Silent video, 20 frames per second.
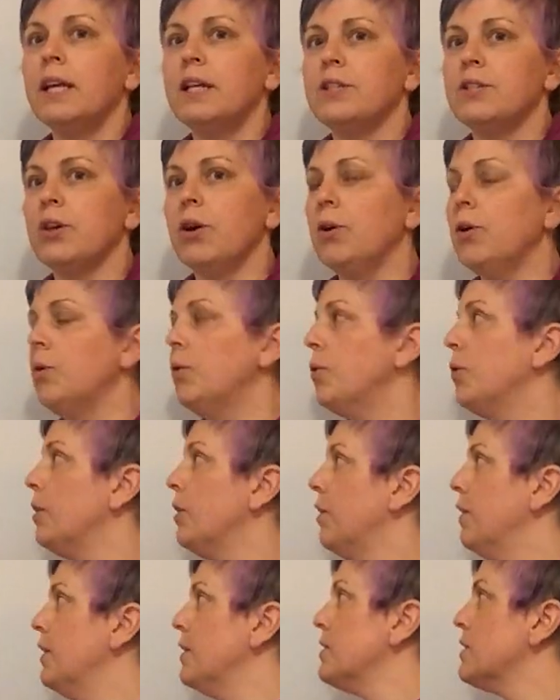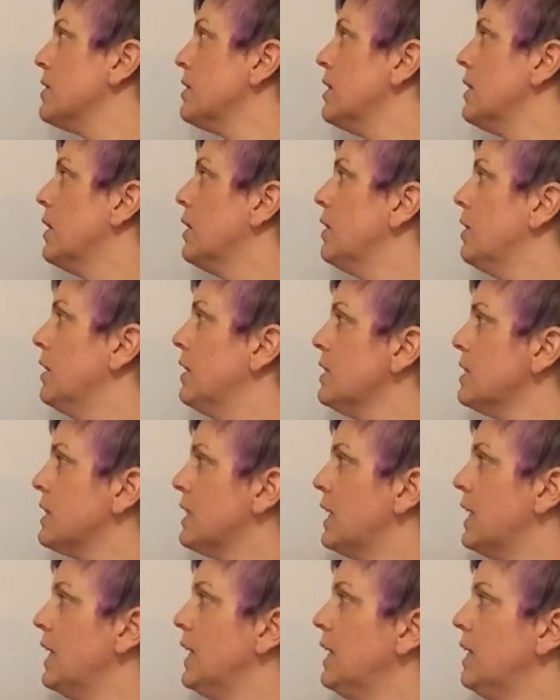So this
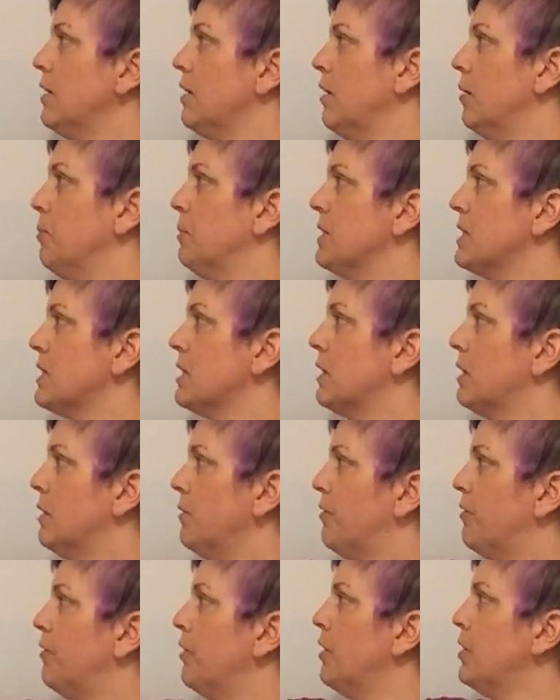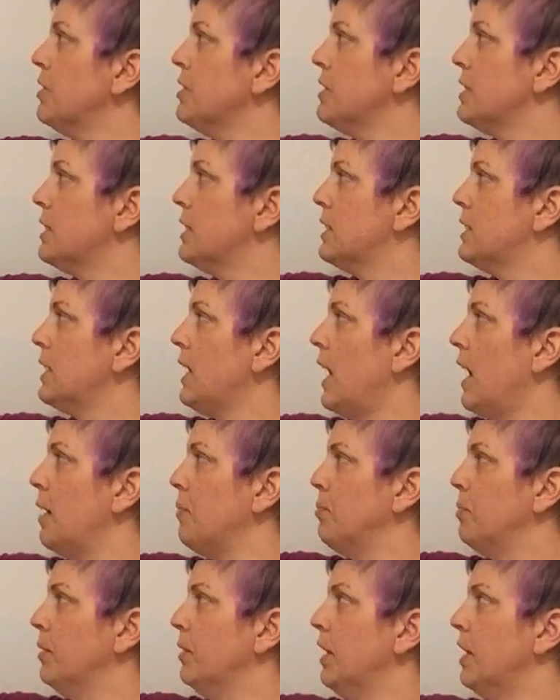kingdom, this first
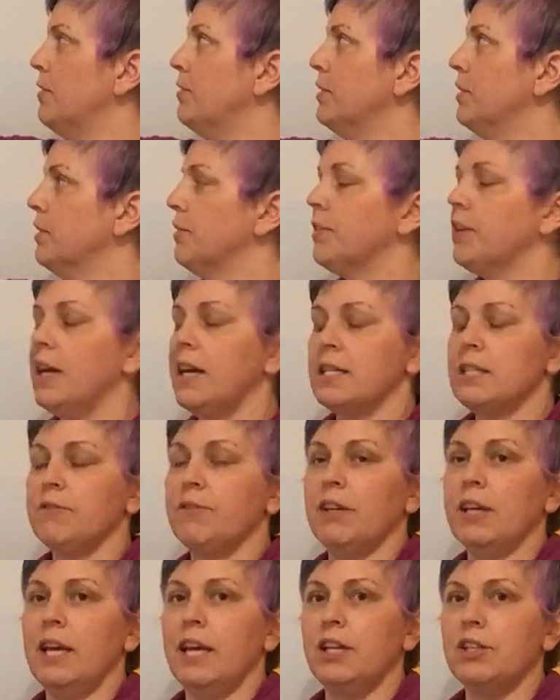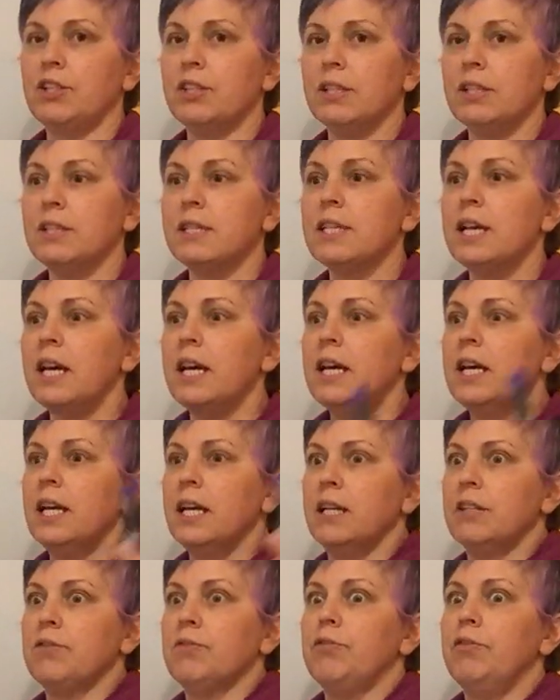top level of classifications,
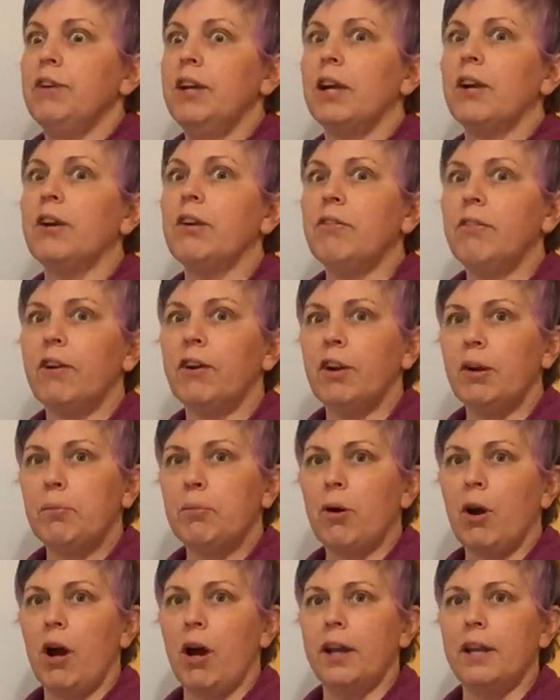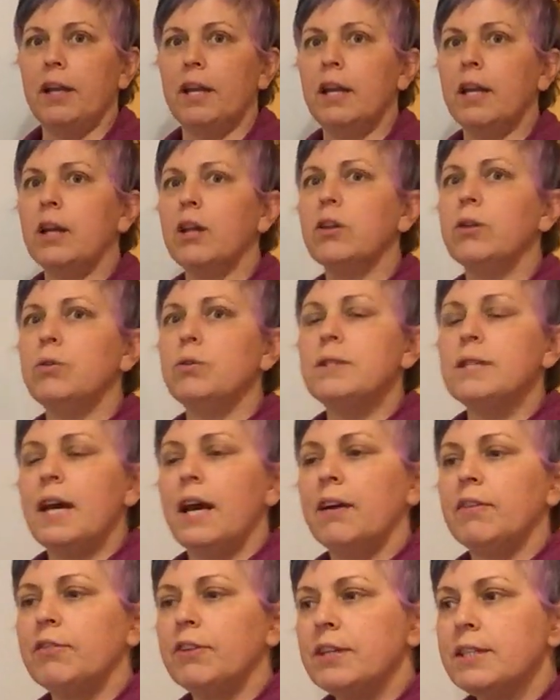is very, very broad. It includes
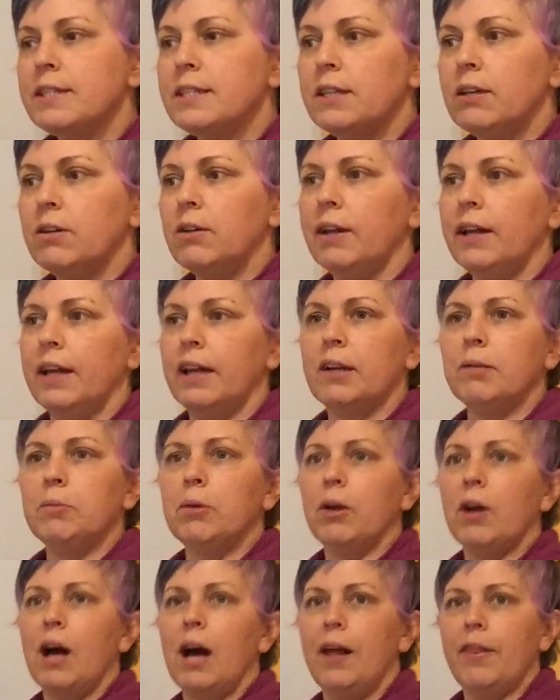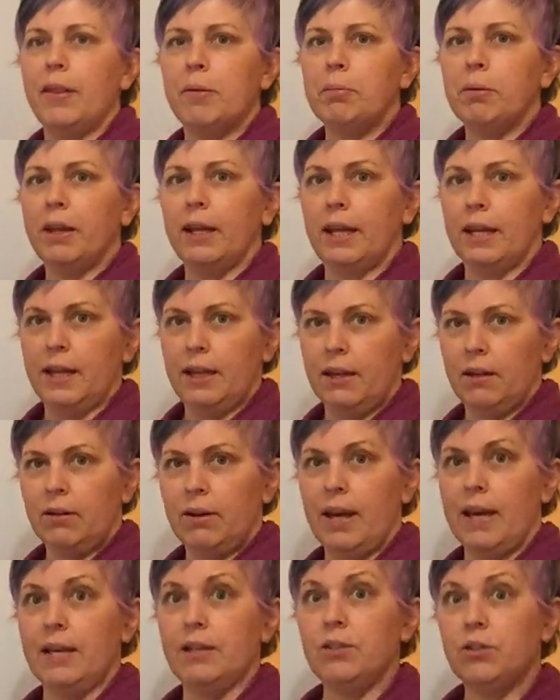every single animal on the planet,
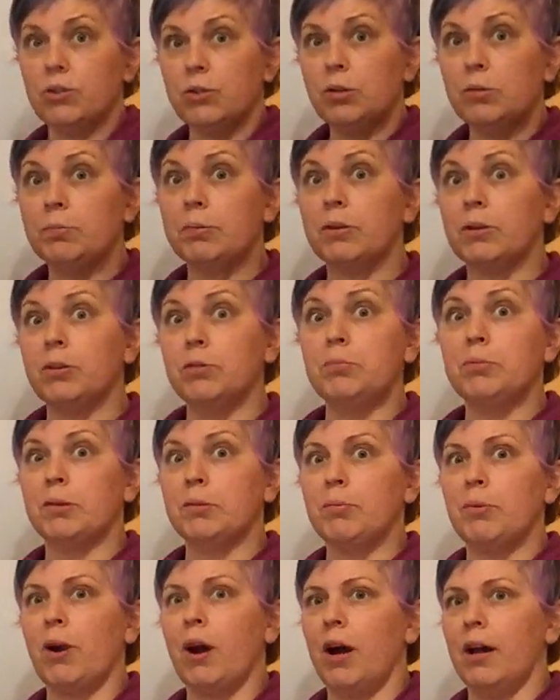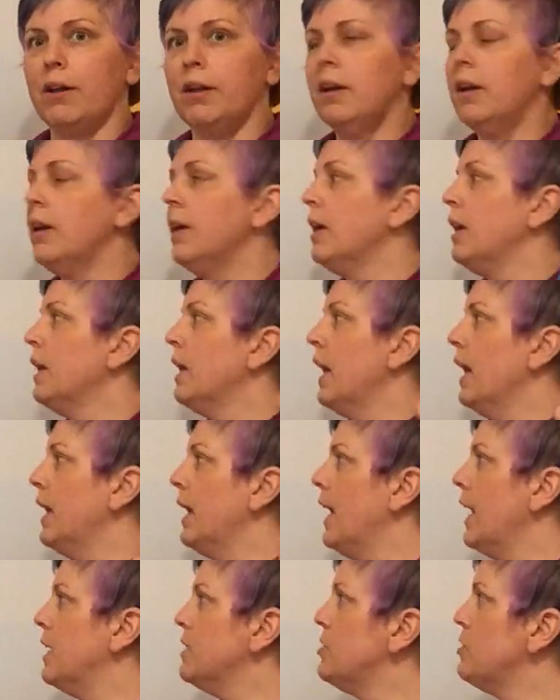okay? Super duper broad. And
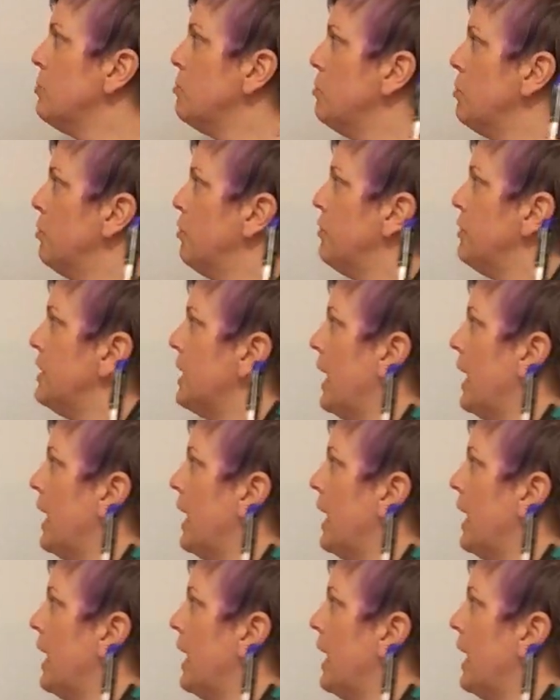as you move